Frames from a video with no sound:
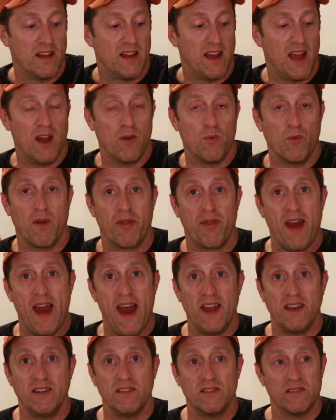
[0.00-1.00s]
And with
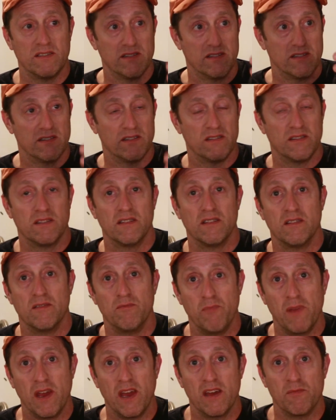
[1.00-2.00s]
that,
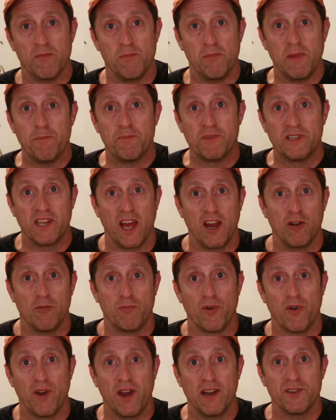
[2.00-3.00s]
me and Meat Potato
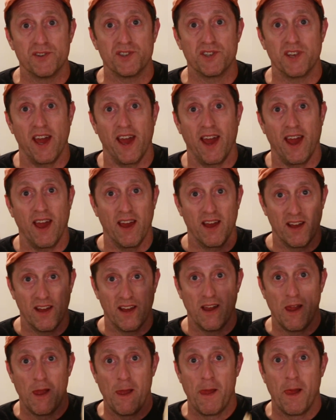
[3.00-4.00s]
Burrito say
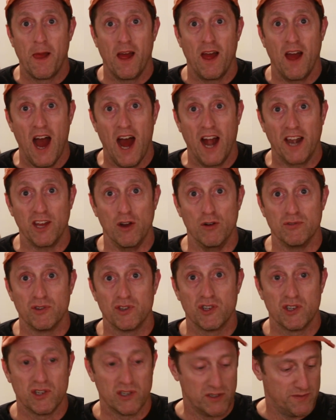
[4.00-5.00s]

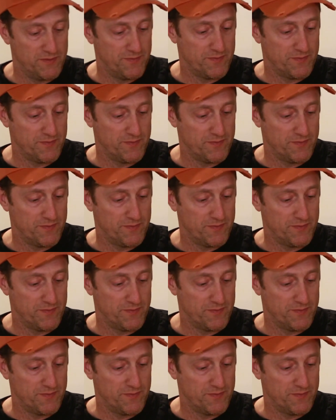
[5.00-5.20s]
adios.